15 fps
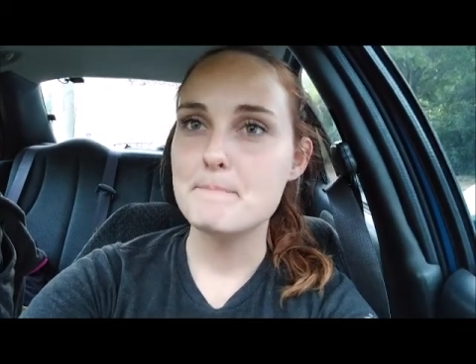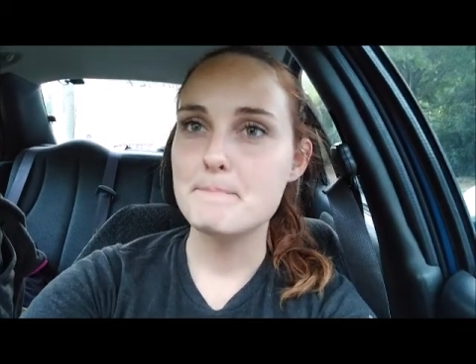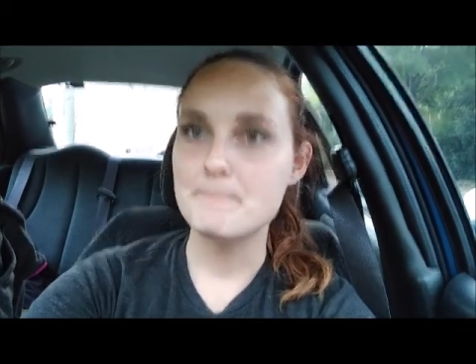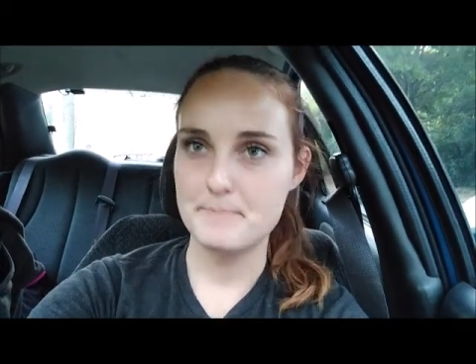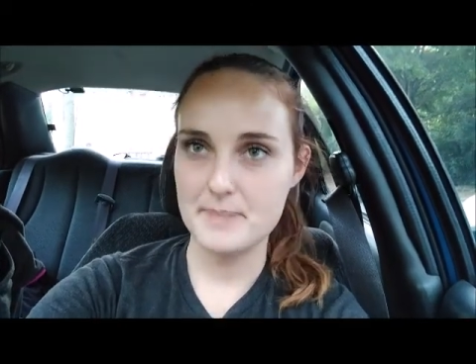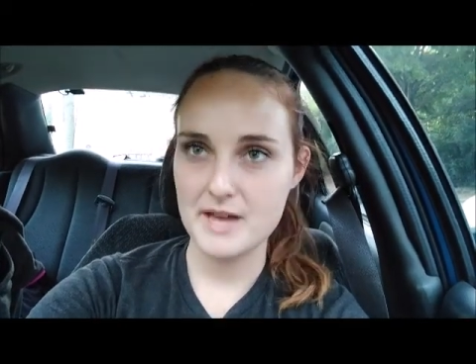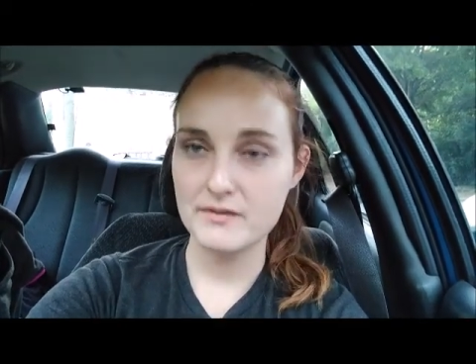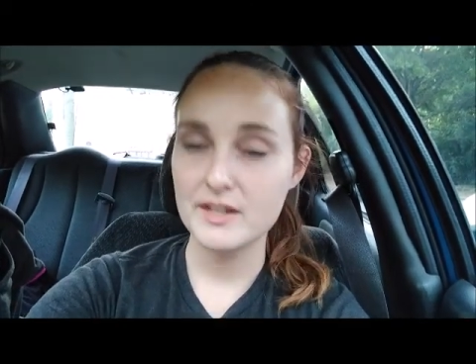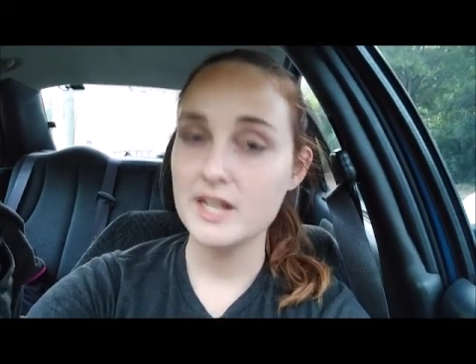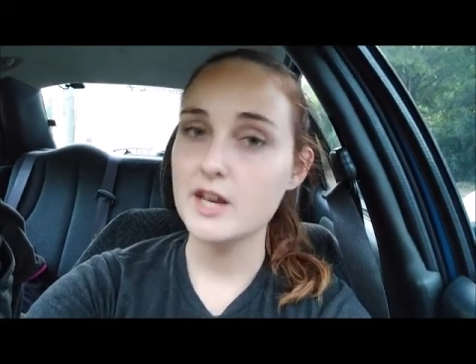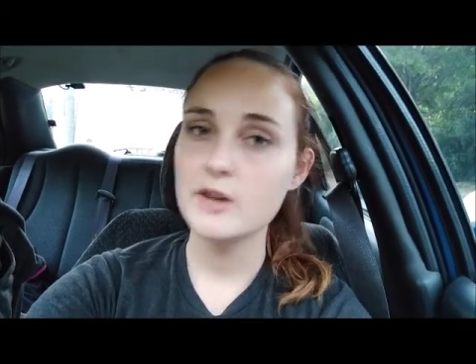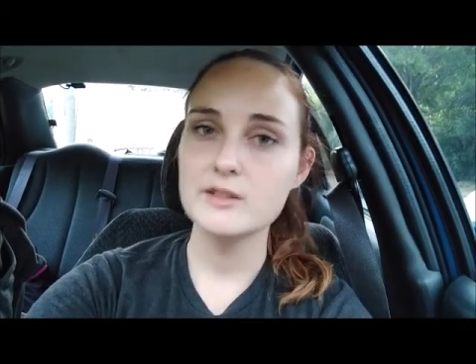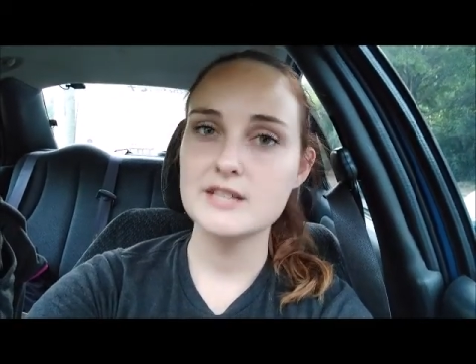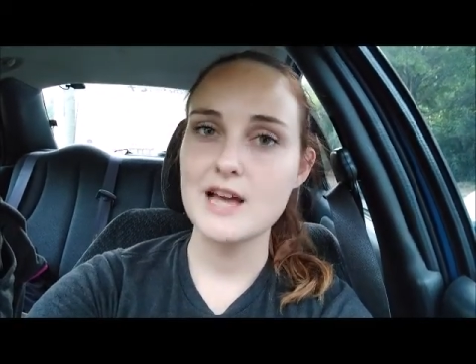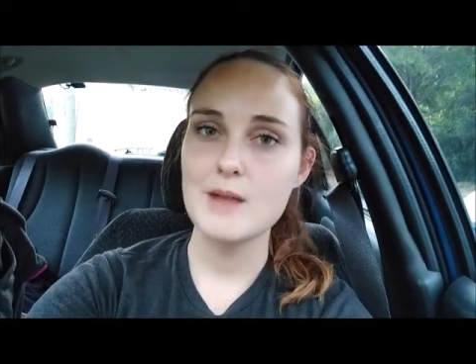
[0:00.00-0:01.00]
But in
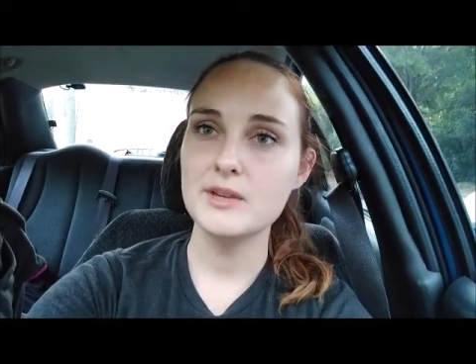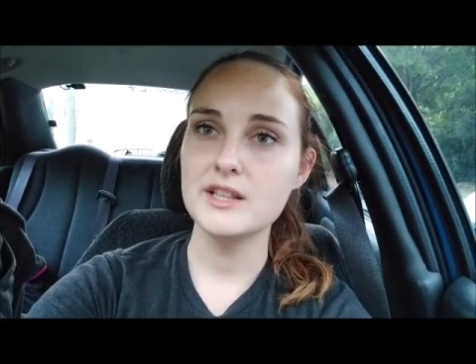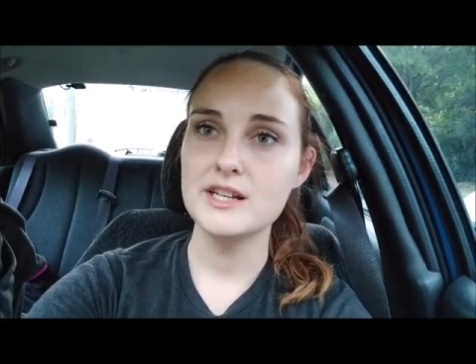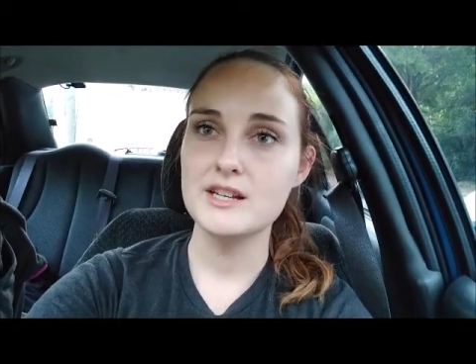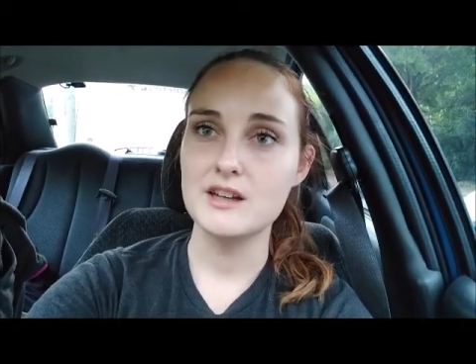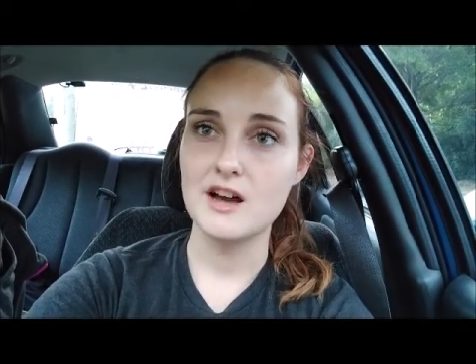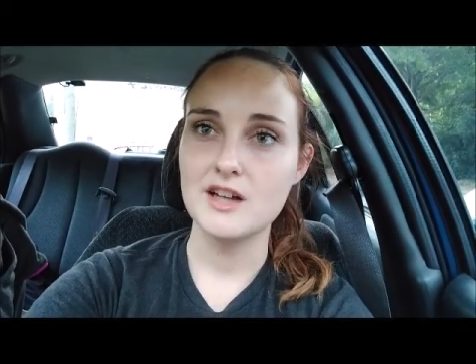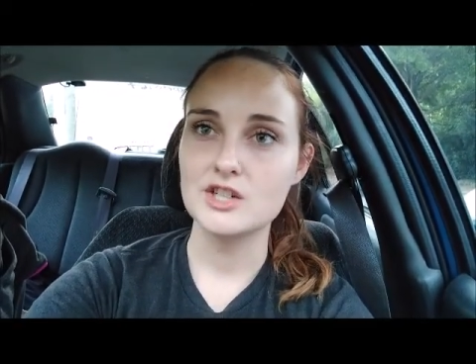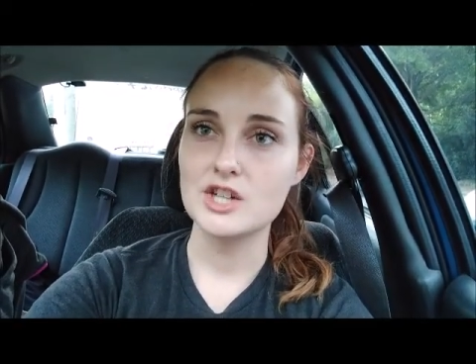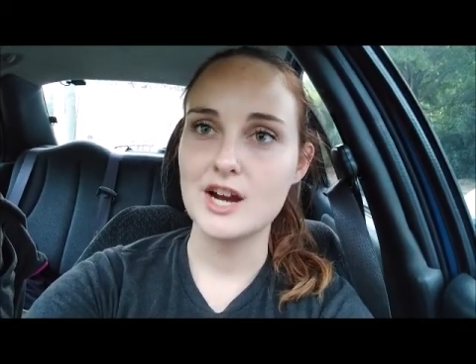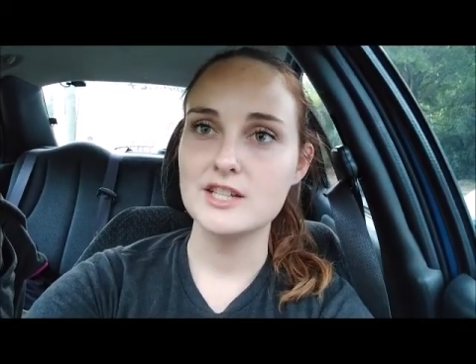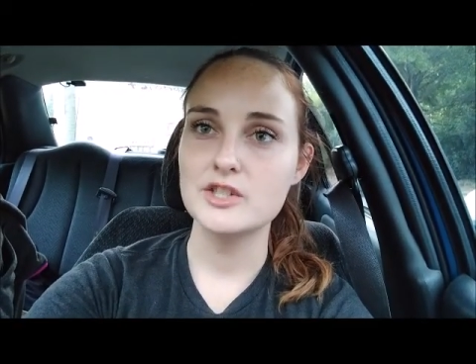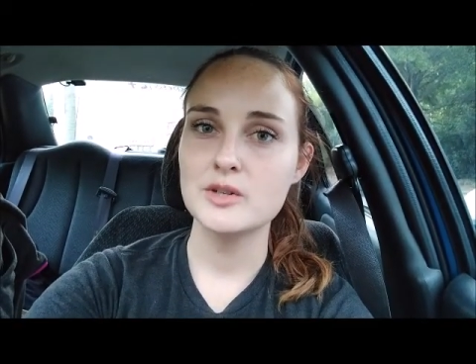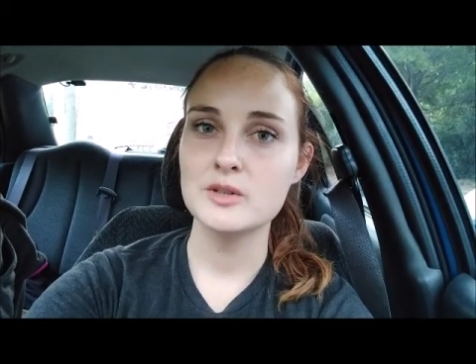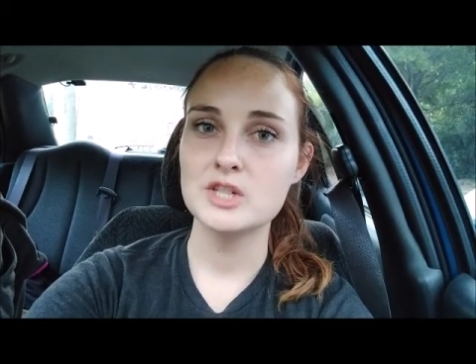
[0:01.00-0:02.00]
videos, I'm really not trying to.